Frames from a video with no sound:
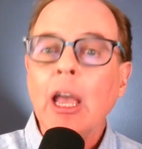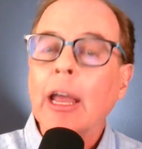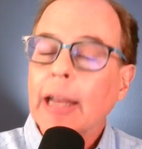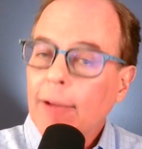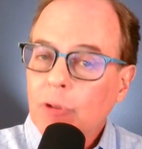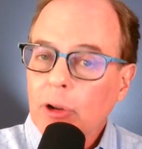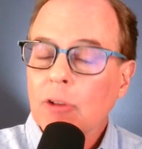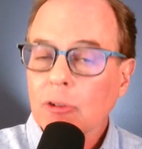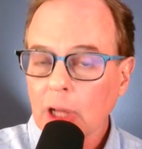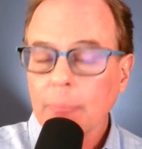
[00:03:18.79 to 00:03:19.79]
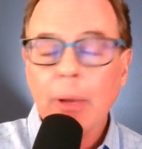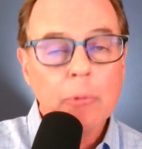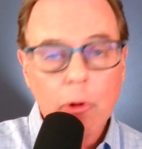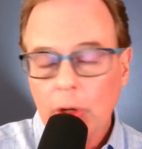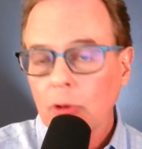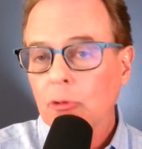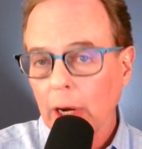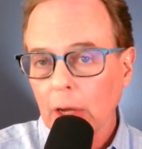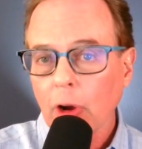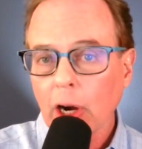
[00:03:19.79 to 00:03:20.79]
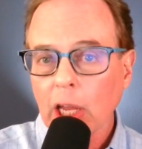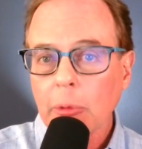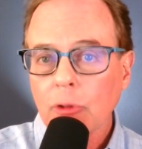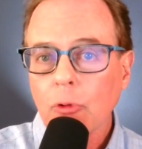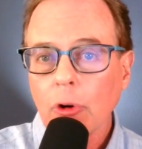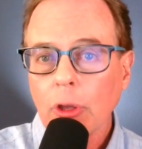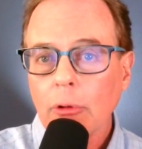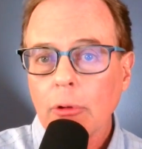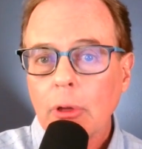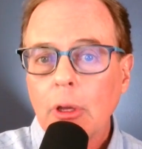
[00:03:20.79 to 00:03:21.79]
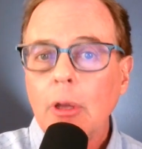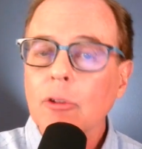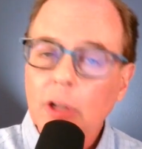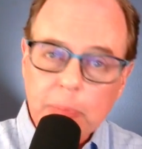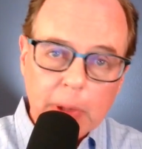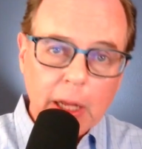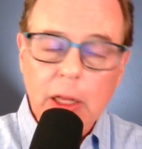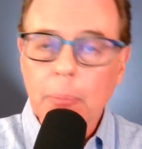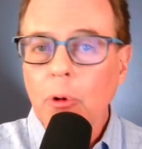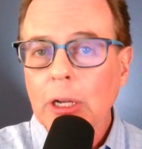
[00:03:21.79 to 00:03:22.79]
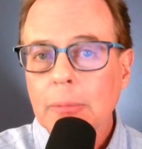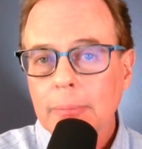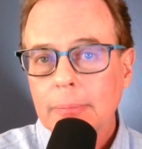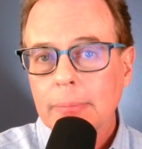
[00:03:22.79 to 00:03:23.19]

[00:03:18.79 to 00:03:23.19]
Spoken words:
And after each clip, I'm going to shred his arguments for you. So let's play clip one.